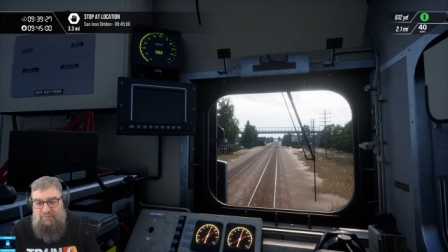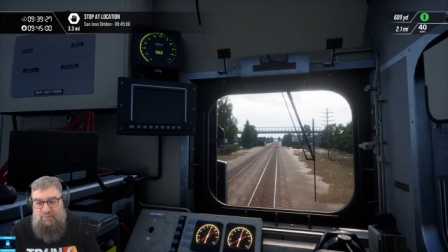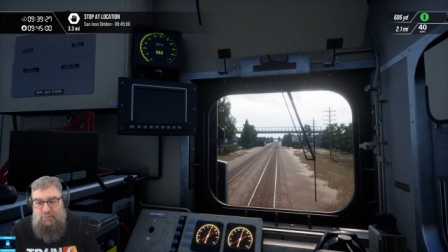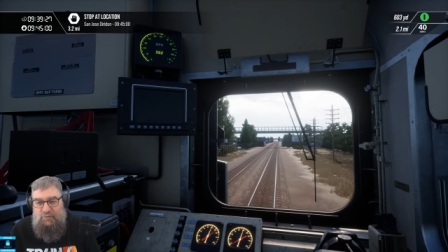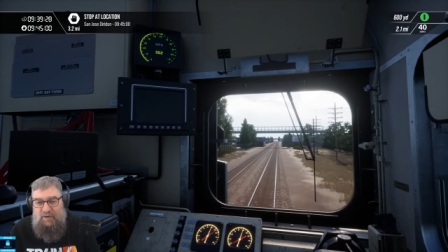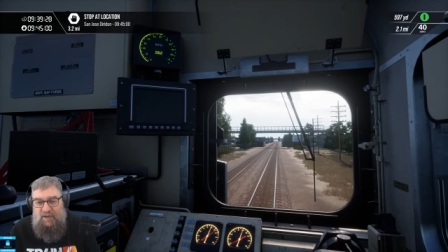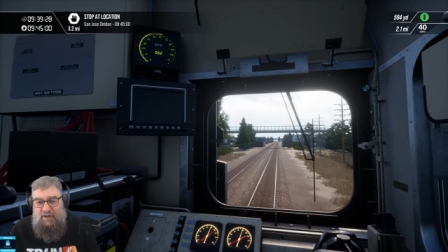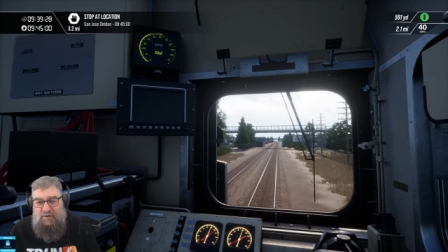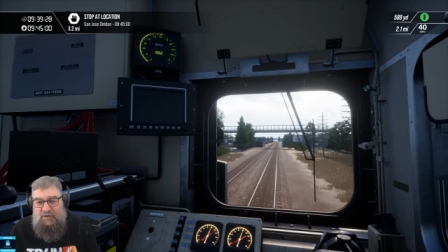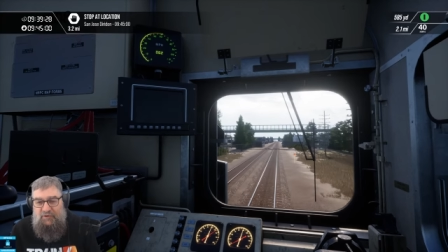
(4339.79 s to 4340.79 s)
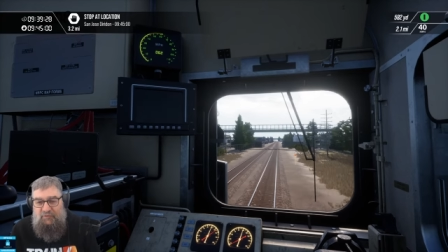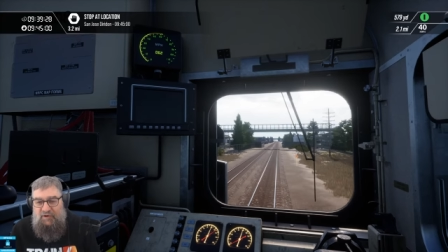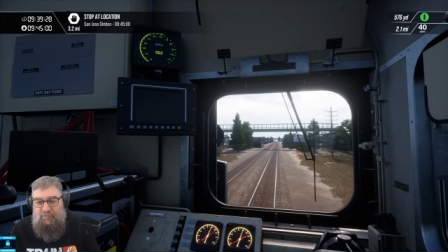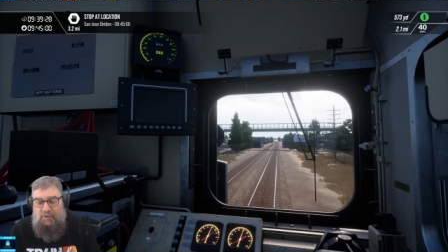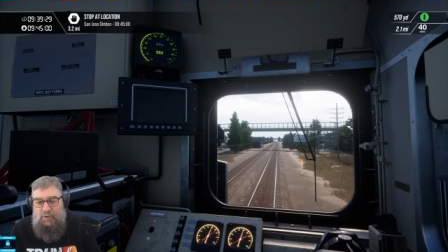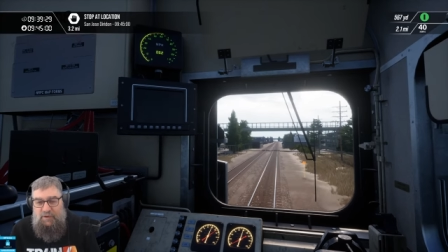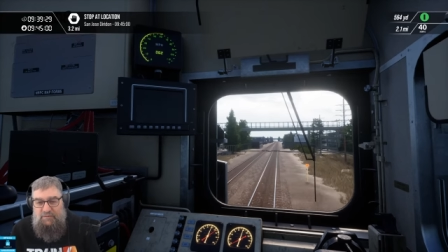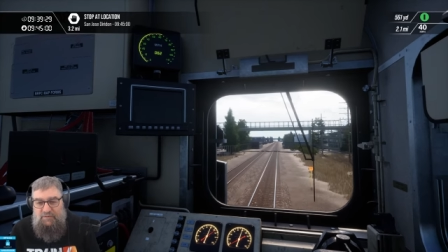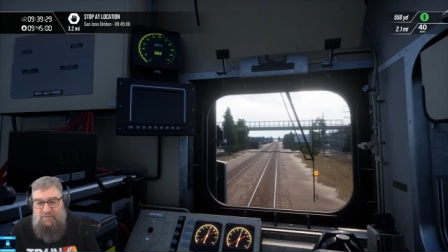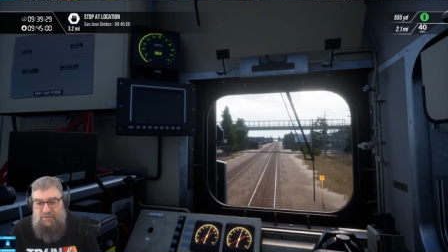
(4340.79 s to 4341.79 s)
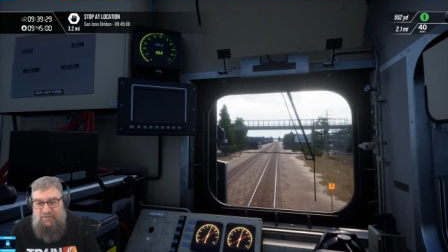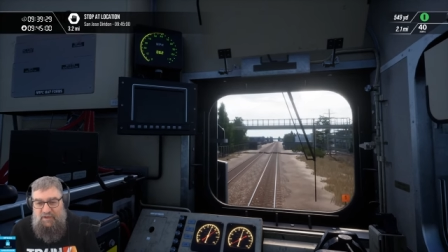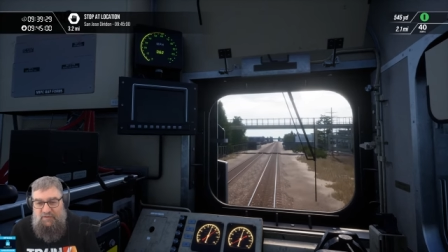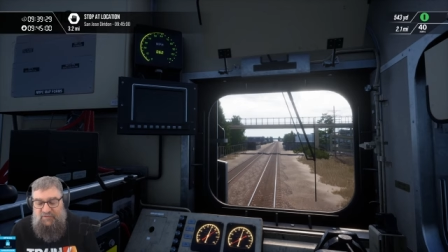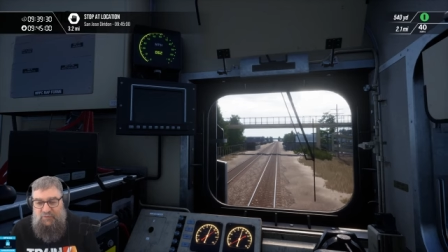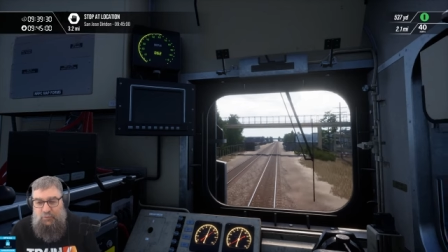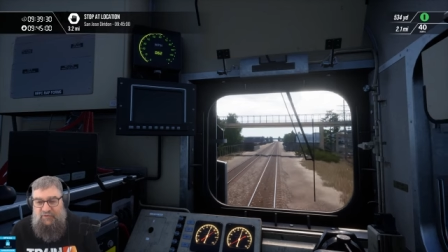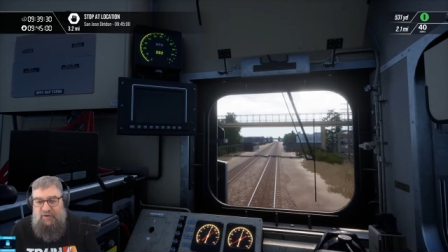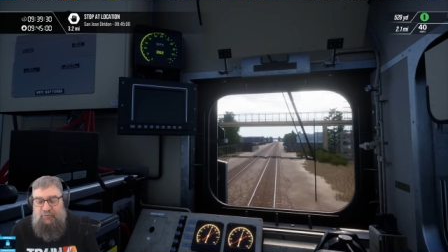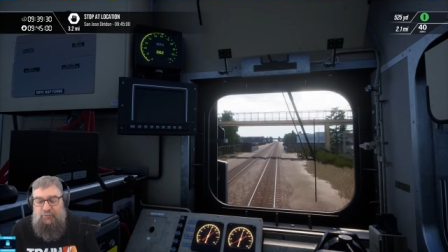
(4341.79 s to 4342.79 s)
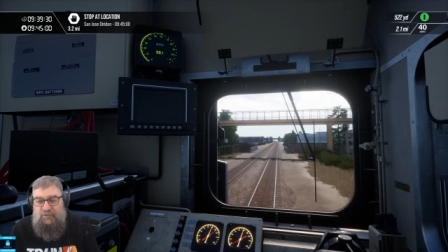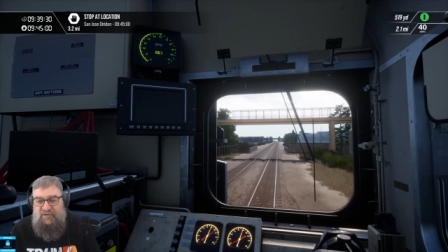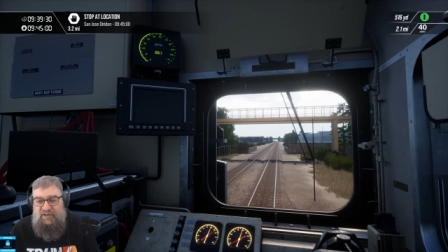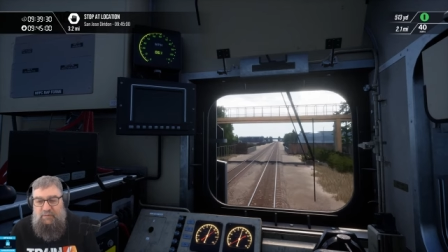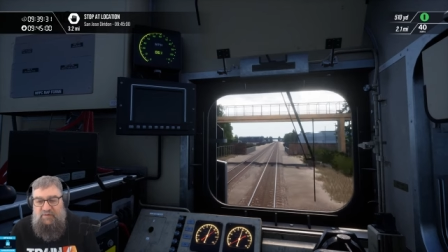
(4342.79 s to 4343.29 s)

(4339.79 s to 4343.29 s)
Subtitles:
for our underground railway that cuts north-south through the city.